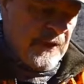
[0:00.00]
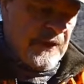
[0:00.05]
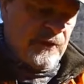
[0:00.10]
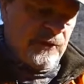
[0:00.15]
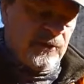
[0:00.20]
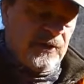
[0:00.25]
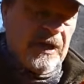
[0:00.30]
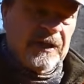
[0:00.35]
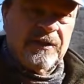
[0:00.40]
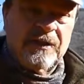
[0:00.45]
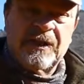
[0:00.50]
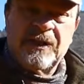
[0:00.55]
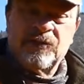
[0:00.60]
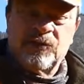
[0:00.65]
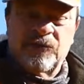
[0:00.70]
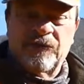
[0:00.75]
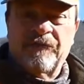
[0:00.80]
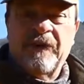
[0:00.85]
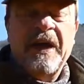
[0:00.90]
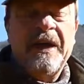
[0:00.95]
is that
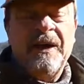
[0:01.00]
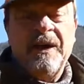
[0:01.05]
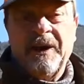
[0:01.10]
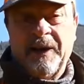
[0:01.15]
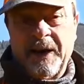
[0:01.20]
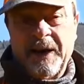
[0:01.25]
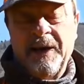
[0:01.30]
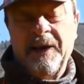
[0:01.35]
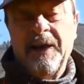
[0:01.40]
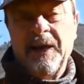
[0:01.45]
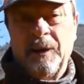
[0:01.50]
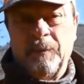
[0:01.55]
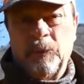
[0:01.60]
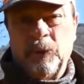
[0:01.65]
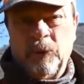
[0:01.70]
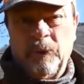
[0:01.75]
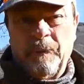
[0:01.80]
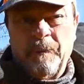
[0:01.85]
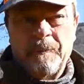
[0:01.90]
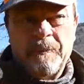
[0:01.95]
it's very
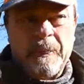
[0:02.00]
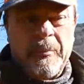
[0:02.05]
reliable.